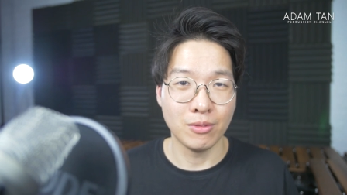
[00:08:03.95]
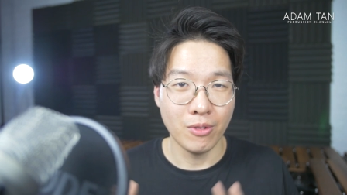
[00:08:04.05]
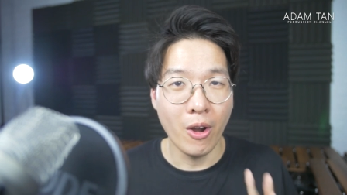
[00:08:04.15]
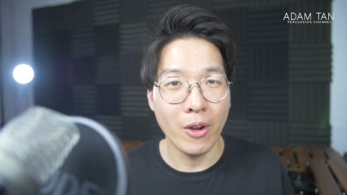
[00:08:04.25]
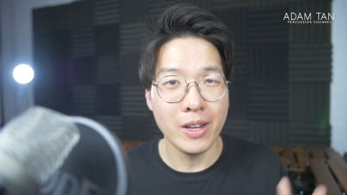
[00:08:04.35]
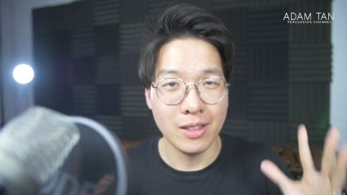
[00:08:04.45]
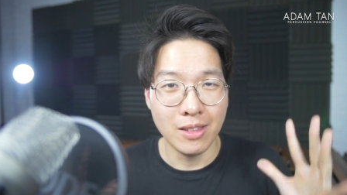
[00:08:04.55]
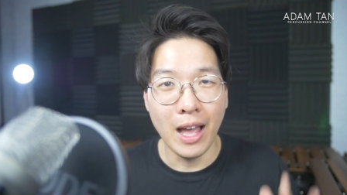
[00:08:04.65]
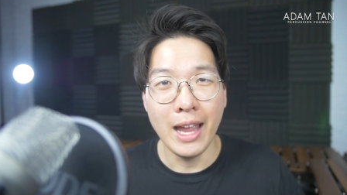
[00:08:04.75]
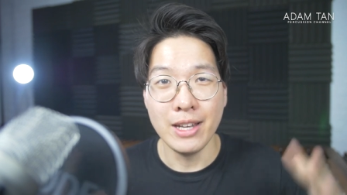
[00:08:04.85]
very
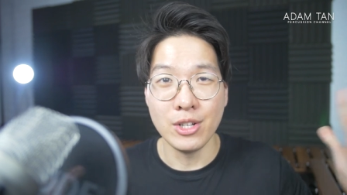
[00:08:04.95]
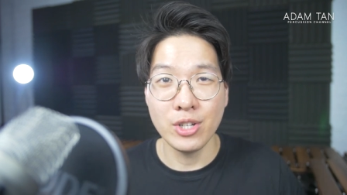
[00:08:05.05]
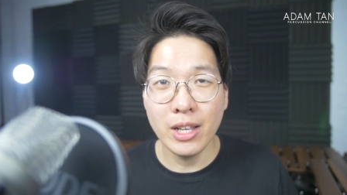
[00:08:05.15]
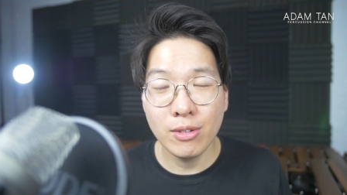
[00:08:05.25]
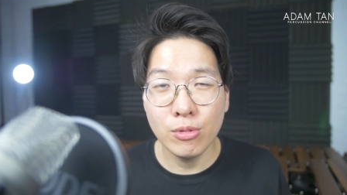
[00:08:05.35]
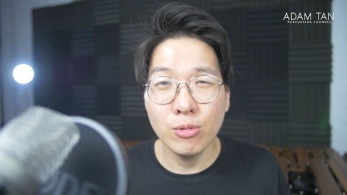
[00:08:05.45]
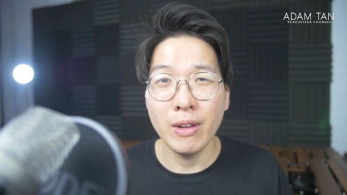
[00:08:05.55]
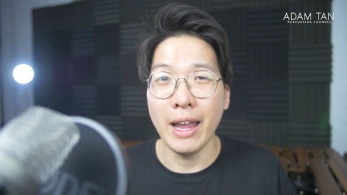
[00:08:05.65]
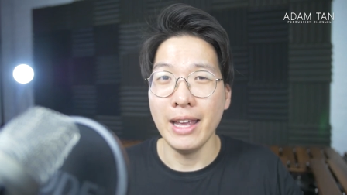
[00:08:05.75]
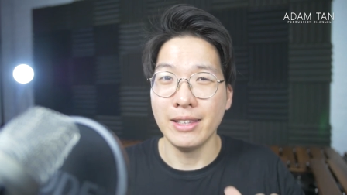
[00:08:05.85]
light and
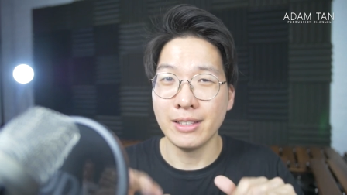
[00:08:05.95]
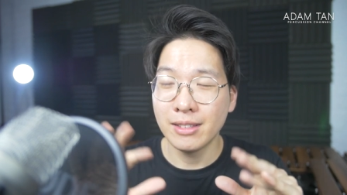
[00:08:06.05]
gentle, and the